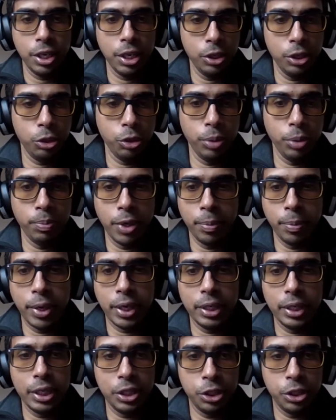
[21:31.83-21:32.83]
to
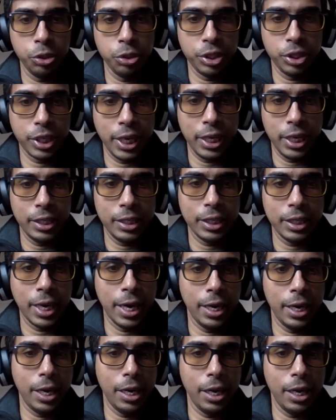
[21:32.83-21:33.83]
implement this use case.
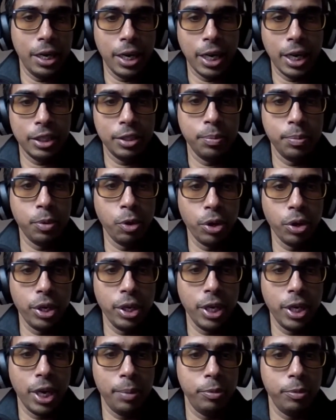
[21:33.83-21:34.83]
And as a
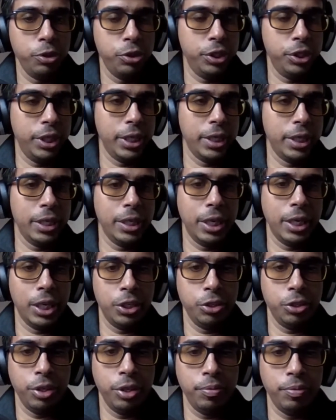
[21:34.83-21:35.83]
broker, I'm using
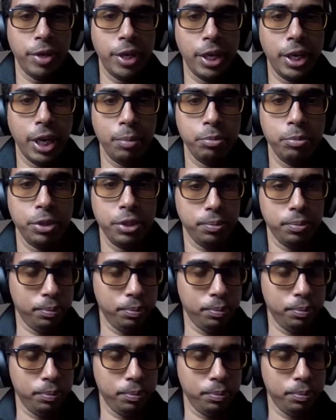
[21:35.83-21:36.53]
Azure Event Hubs.